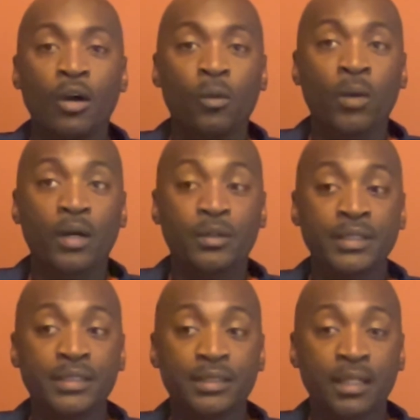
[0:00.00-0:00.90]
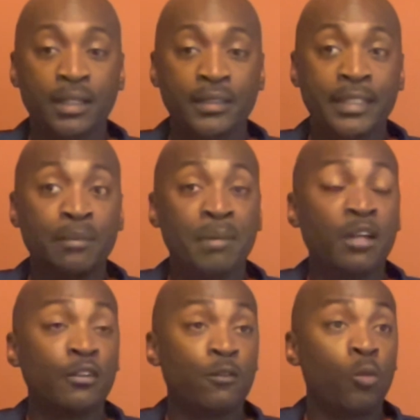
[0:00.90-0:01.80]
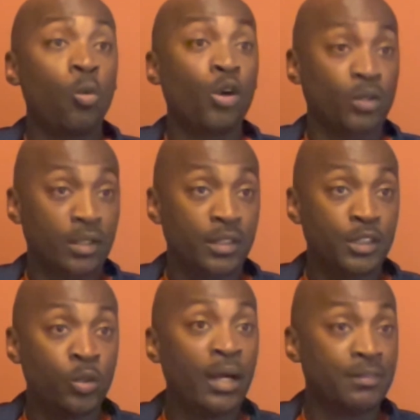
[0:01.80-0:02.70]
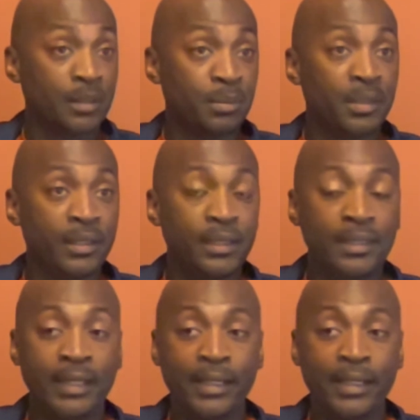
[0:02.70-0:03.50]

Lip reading: Well, it's the amount of work you have to put in,